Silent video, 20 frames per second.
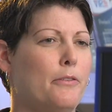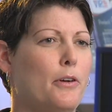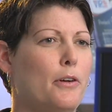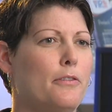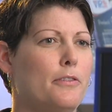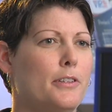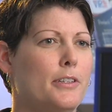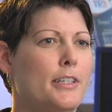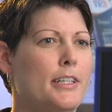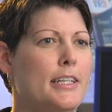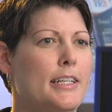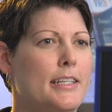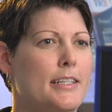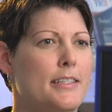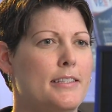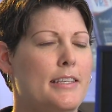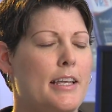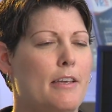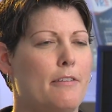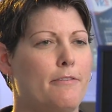Rover
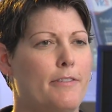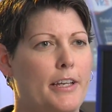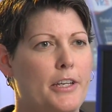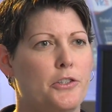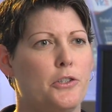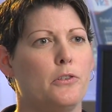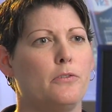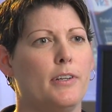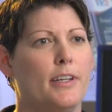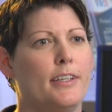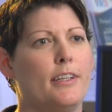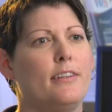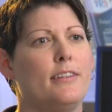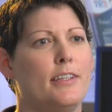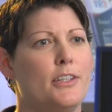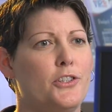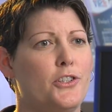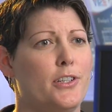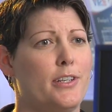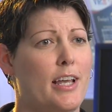is a facial
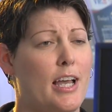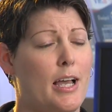recognition